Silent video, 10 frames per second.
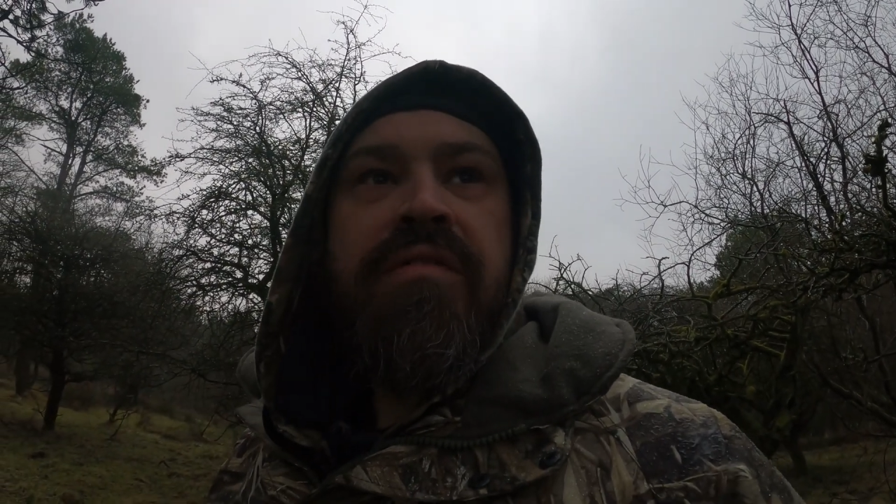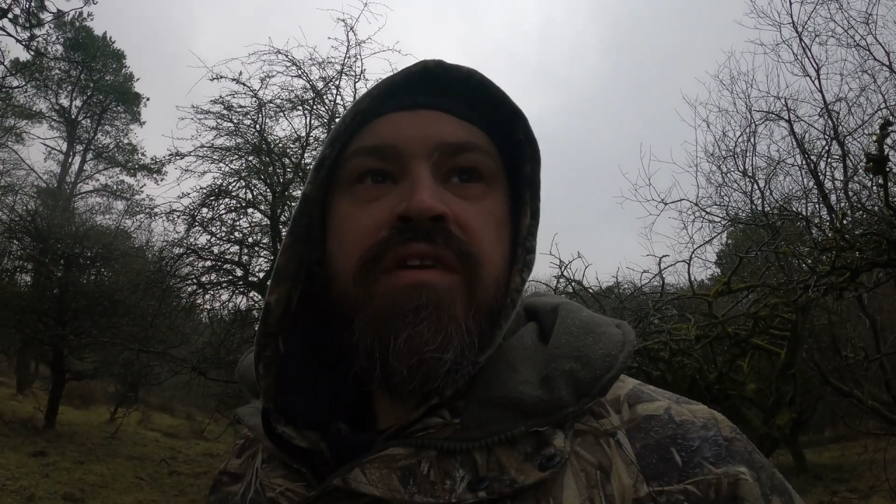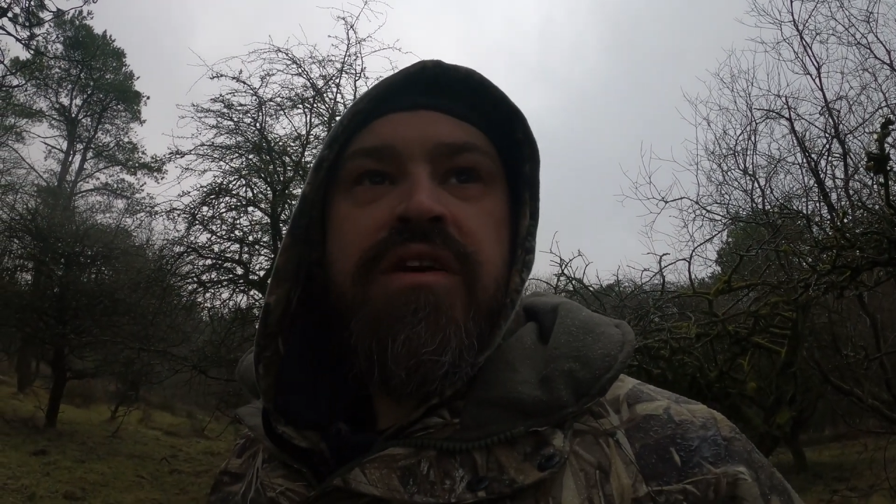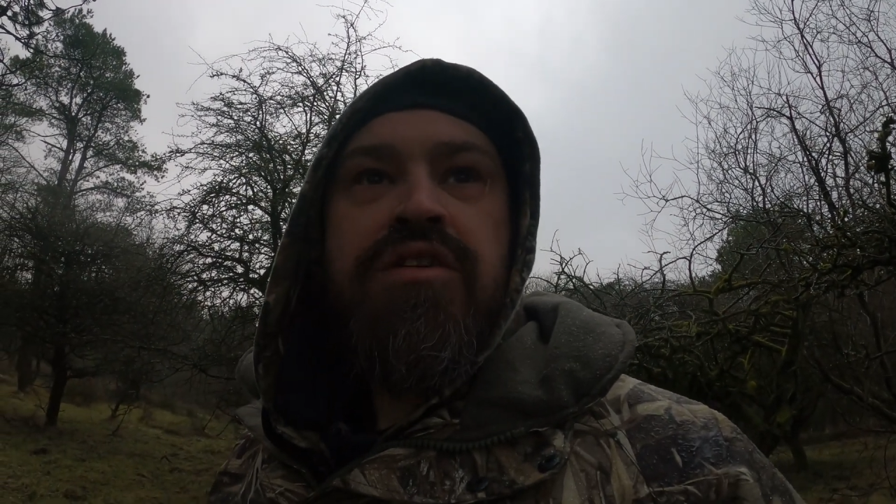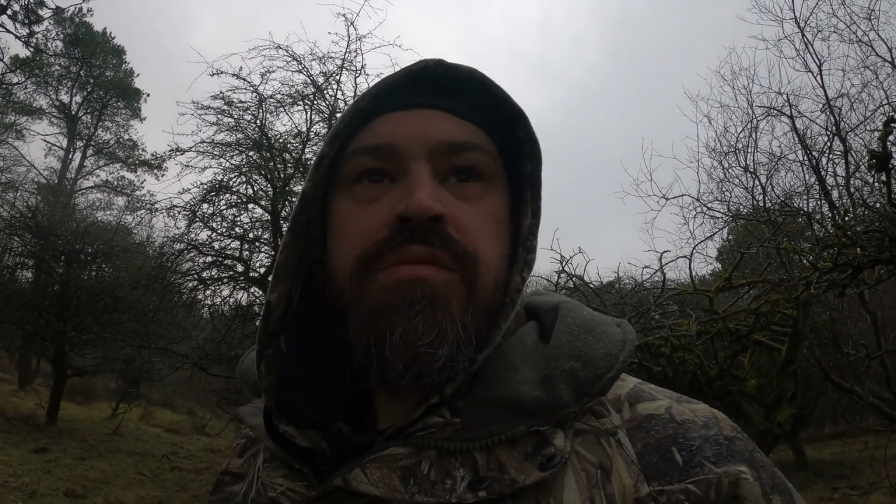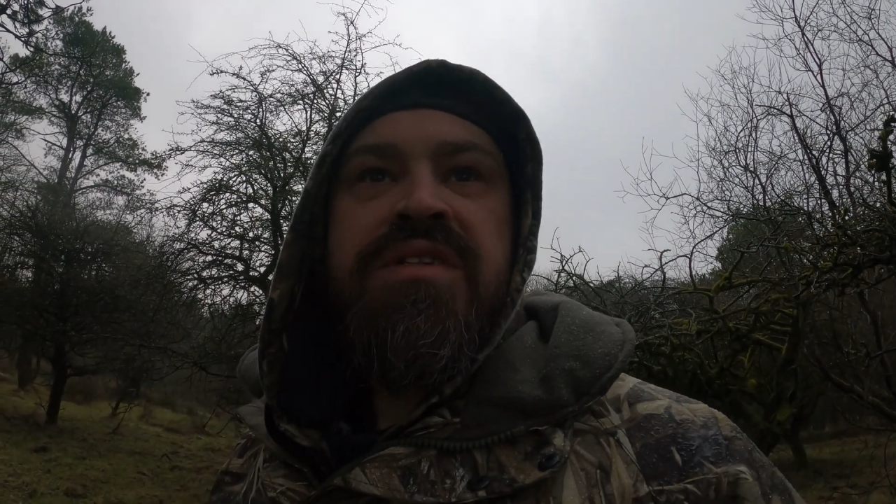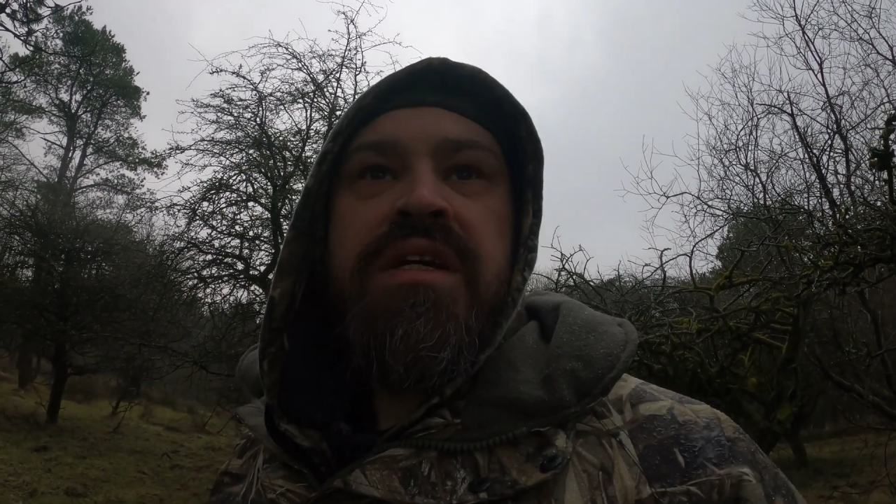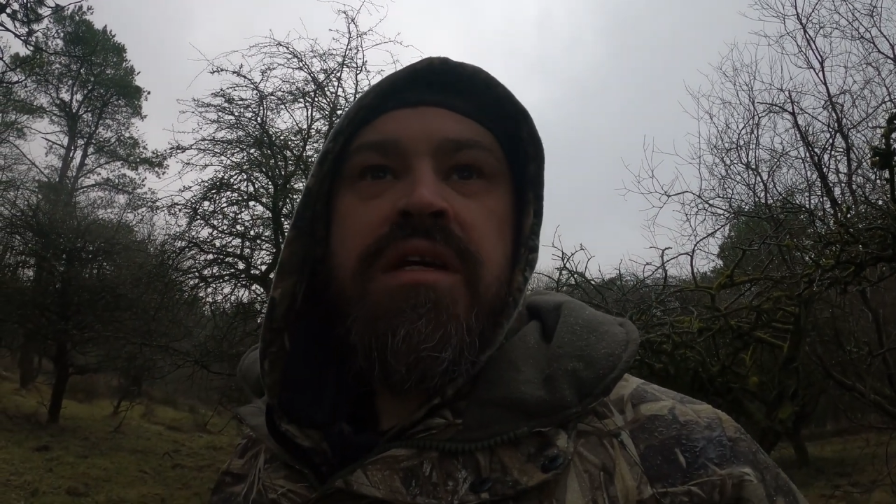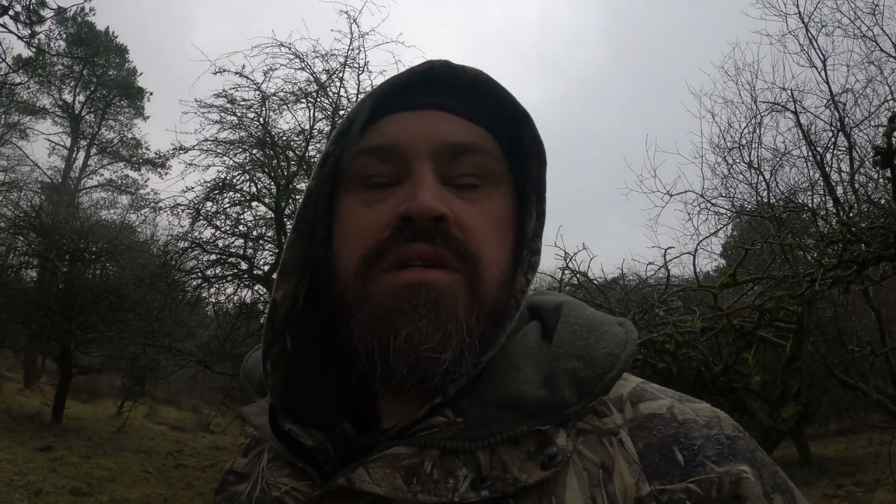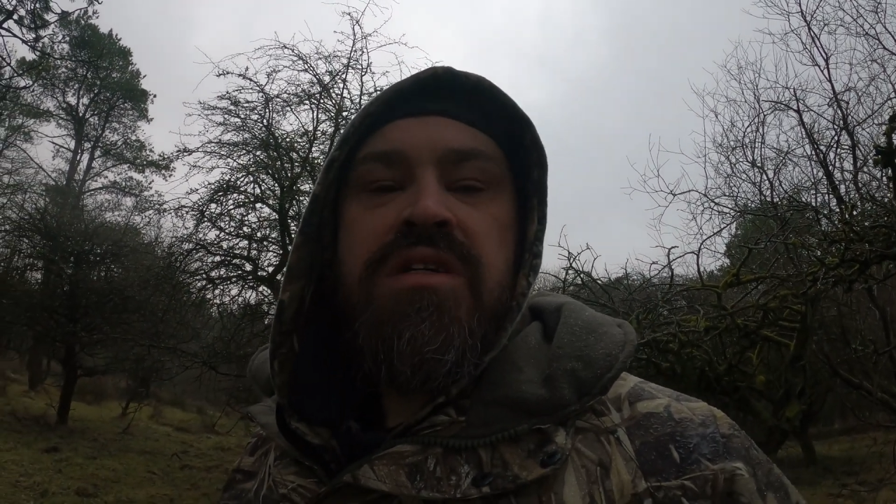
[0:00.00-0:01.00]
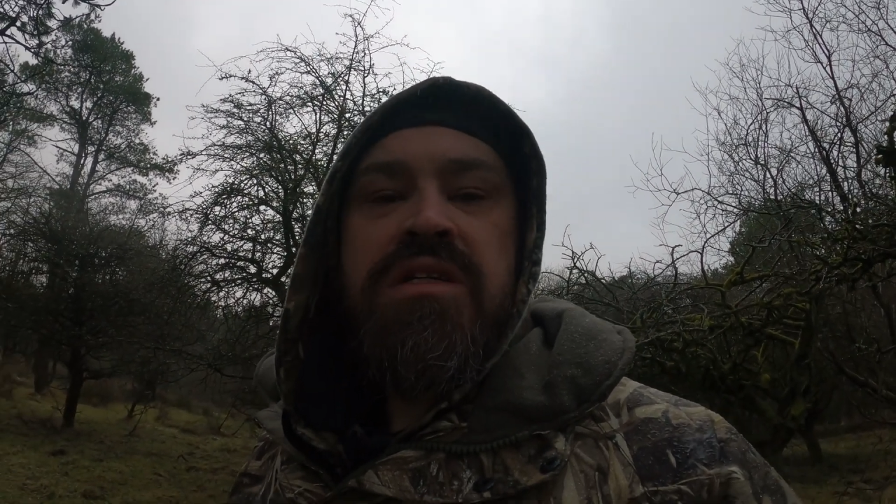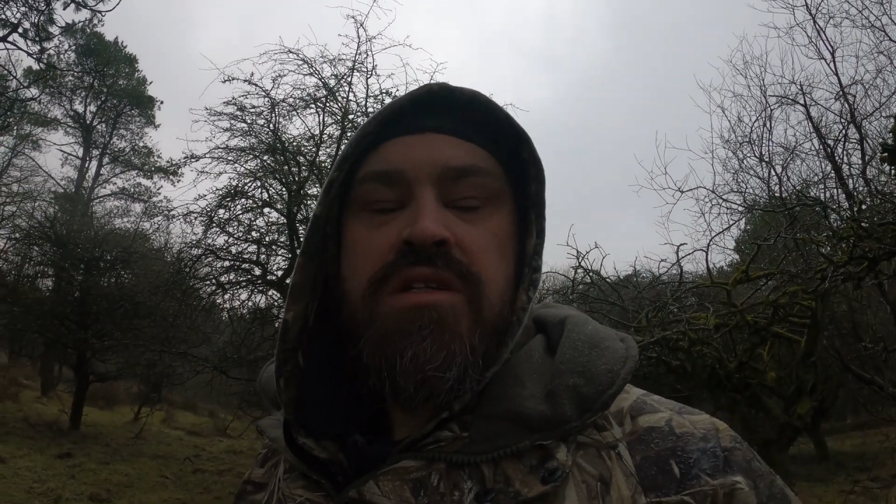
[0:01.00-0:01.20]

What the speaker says: have a nice cup of tea because it's